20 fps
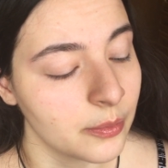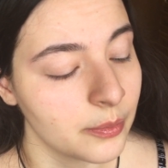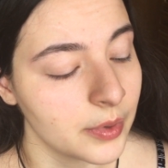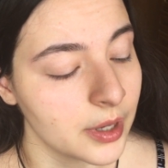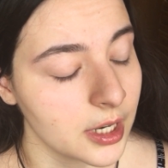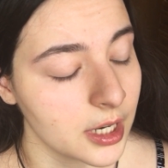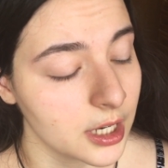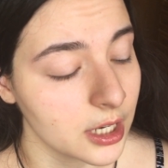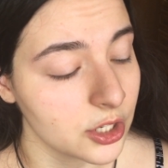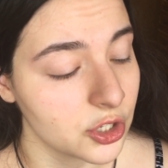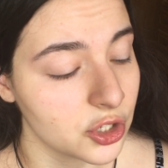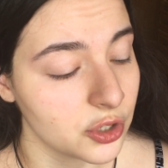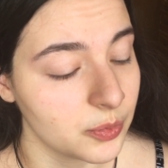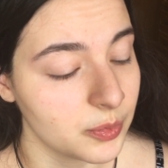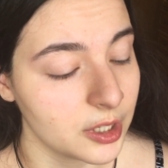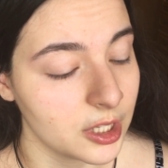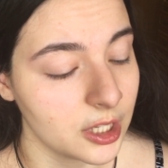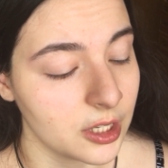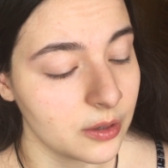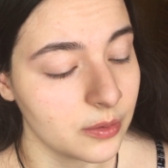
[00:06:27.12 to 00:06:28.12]
meaning to
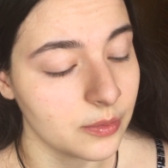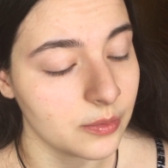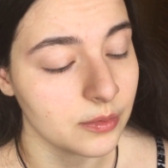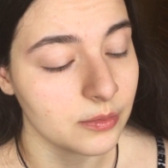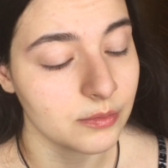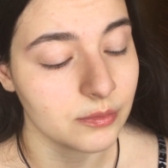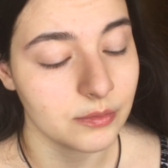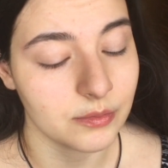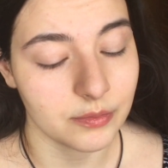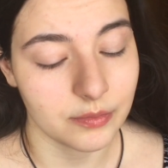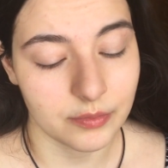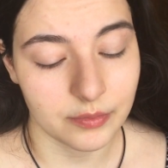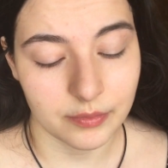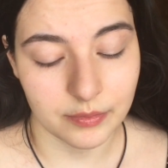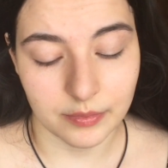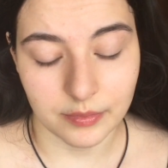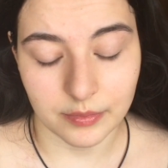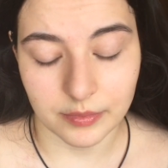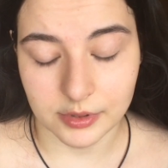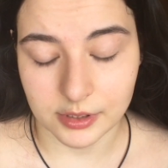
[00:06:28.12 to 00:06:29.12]
me,
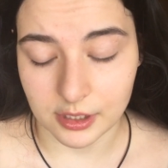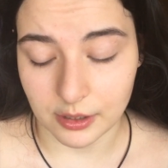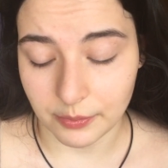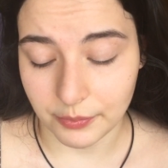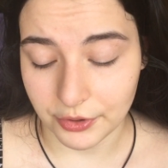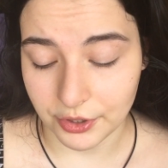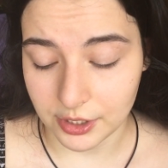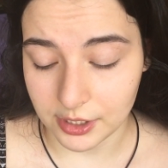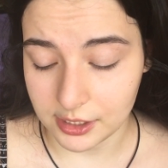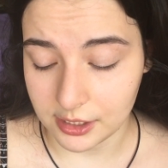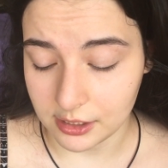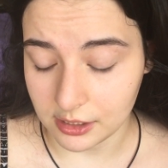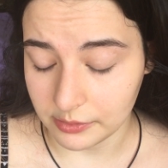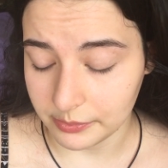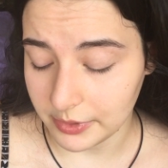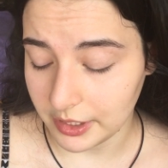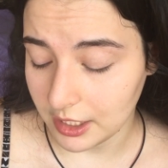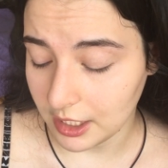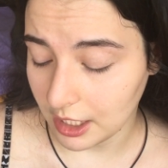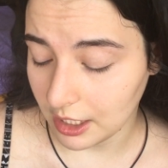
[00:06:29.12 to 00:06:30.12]
some personal
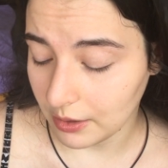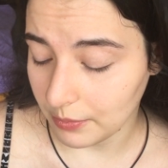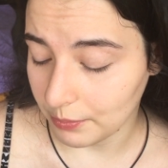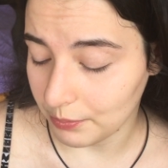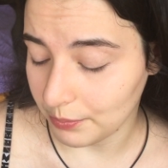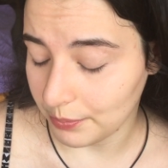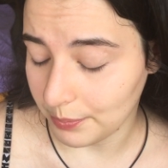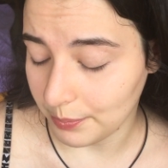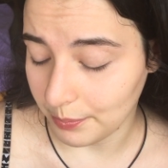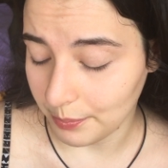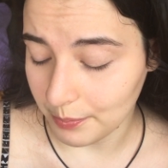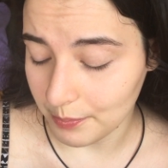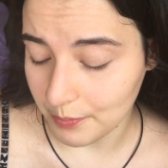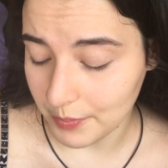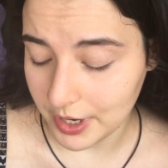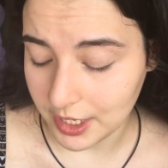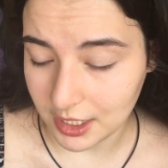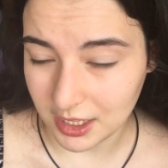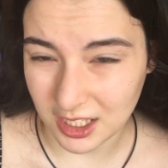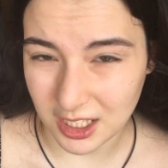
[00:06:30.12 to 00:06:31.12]
meaning,
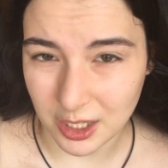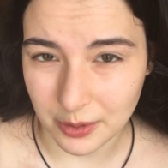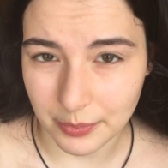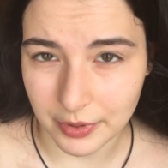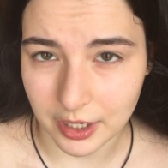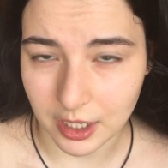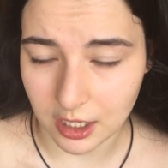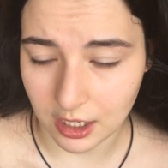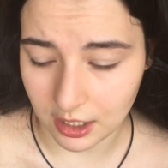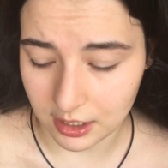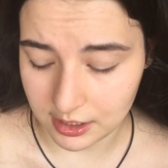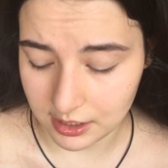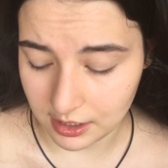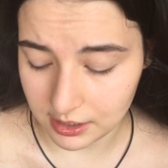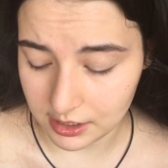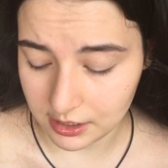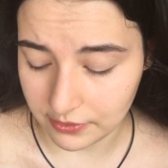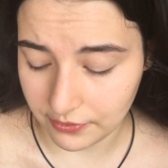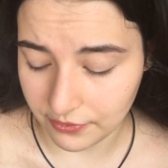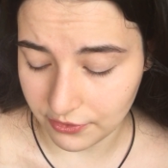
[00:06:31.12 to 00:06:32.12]
mainly because
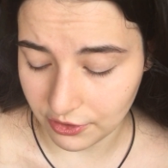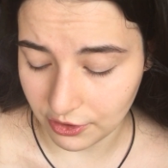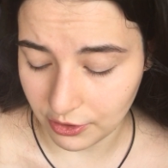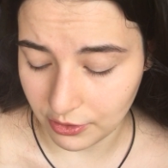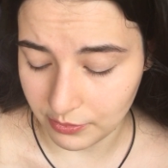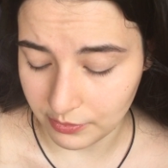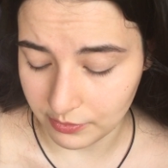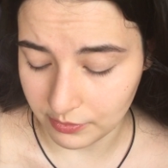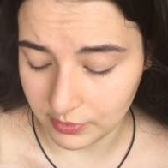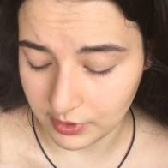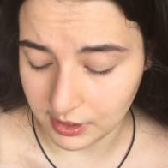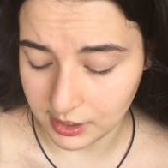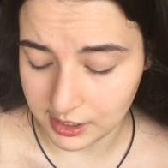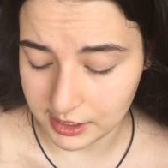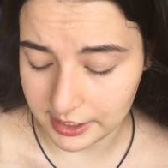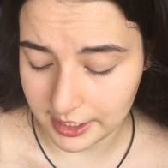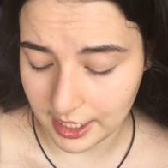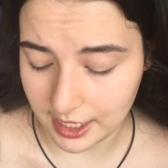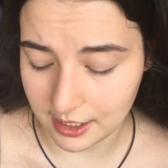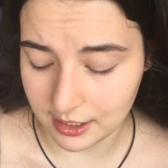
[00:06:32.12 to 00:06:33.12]
it's from
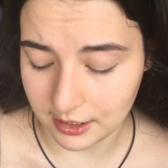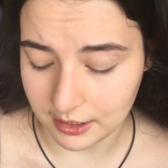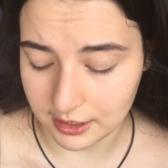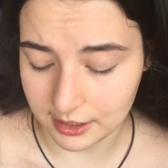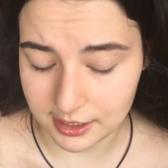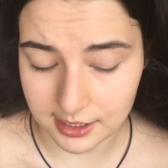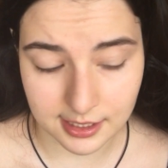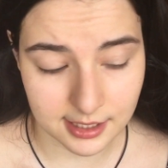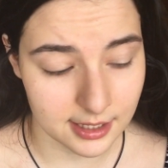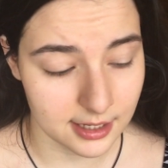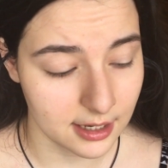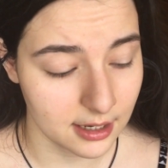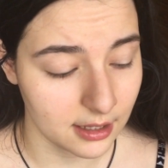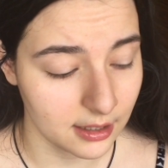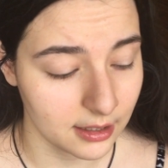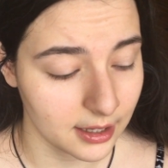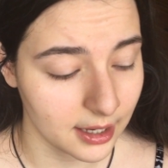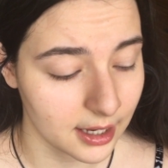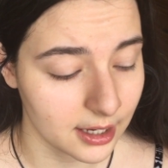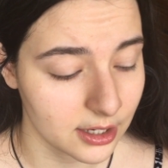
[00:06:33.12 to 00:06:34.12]
stainless
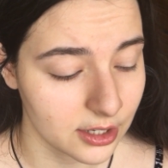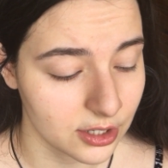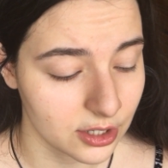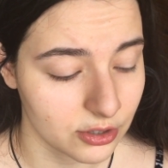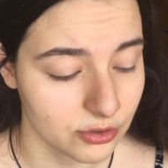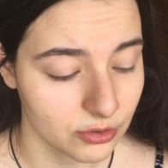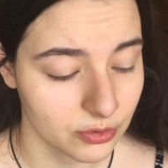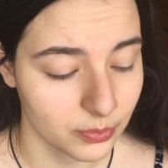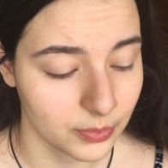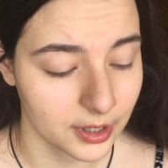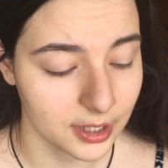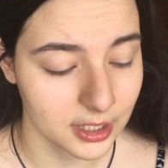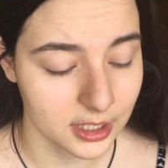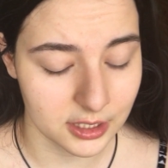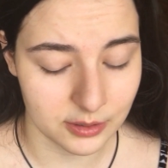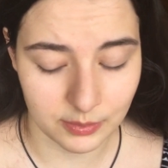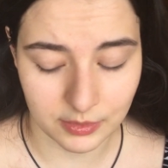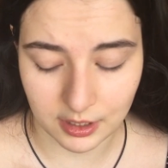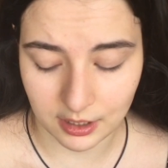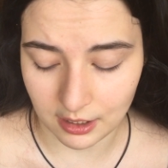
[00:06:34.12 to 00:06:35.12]
steel and it
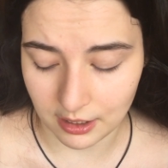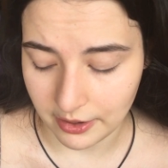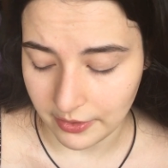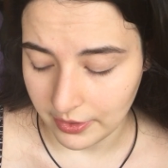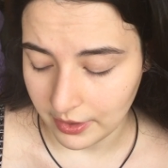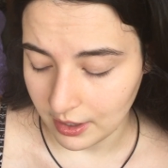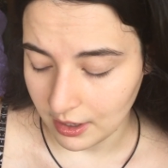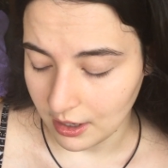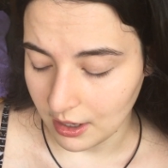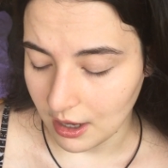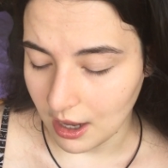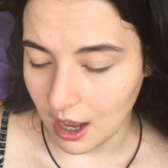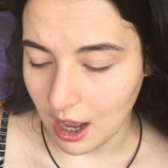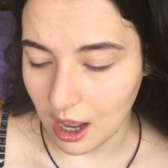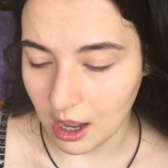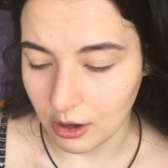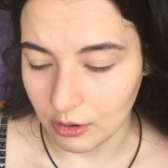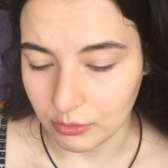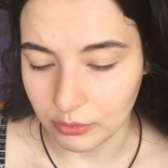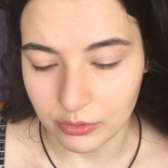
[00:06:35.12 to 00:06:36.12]
reminds me
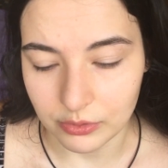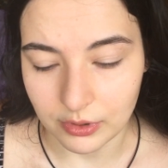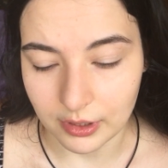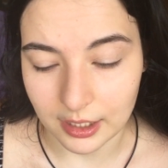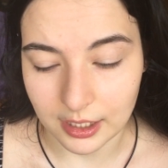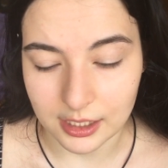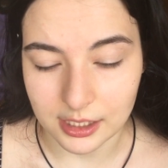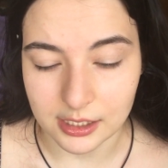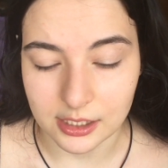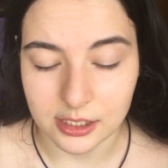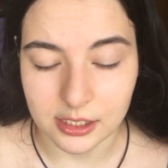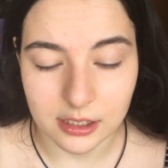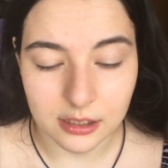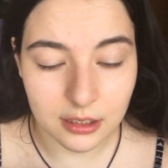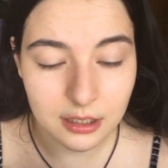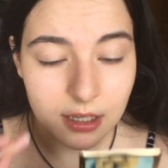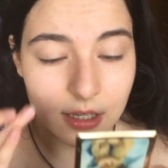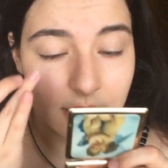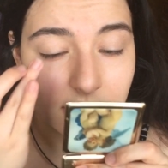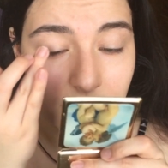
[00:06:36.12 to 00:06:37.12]
how like
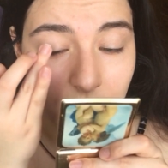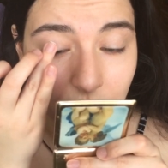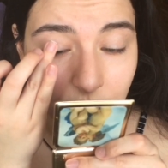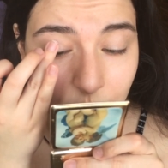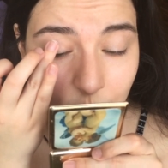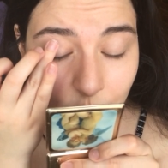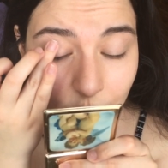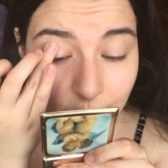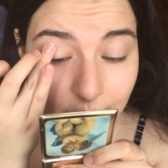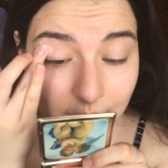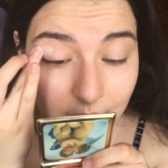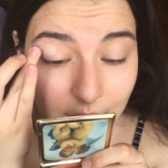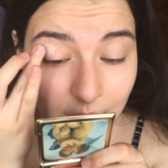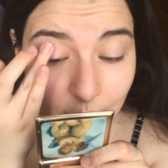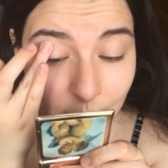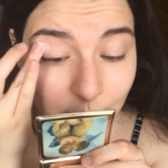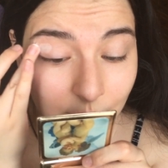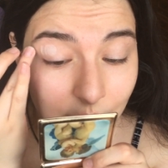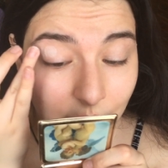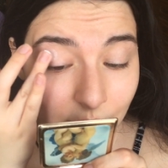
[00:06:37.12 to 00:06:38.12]
steel is
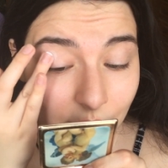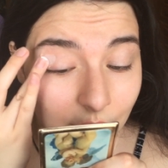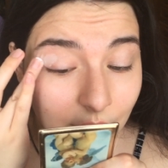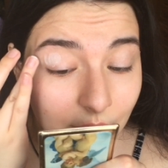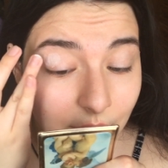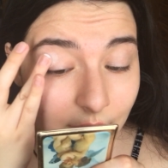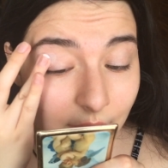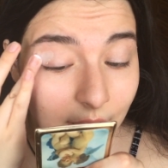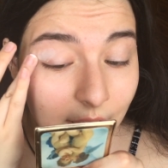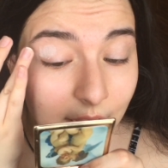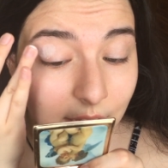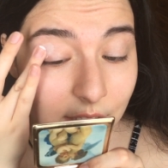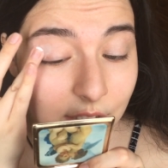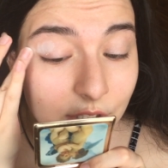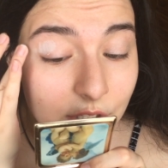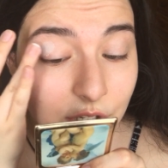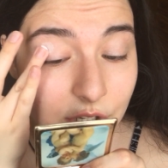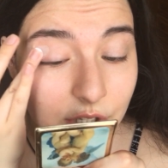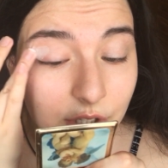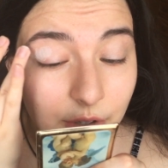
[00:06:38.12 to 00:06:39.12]
unbreakable,
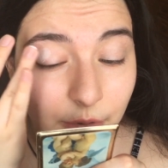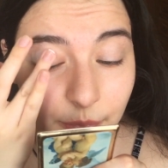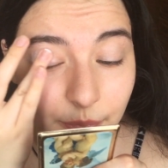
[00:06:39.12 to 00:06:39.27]
and